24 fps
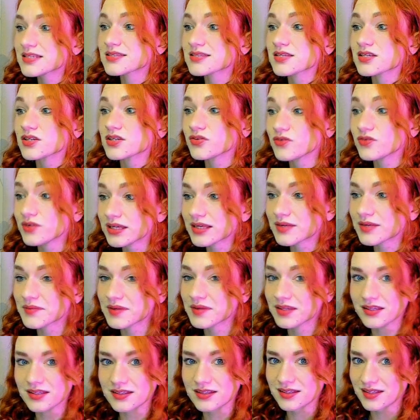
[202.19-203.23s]
c3
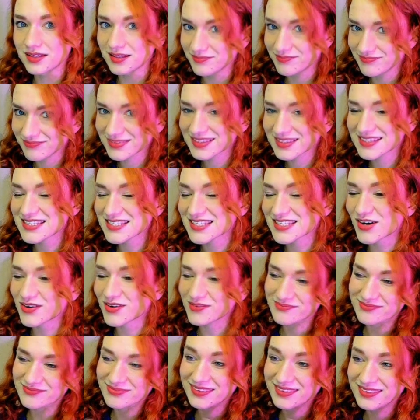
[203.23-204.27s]
immediately.
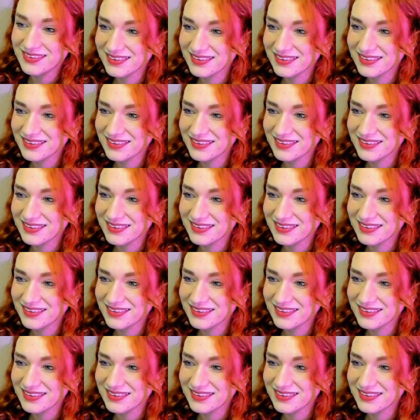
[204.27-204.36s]
So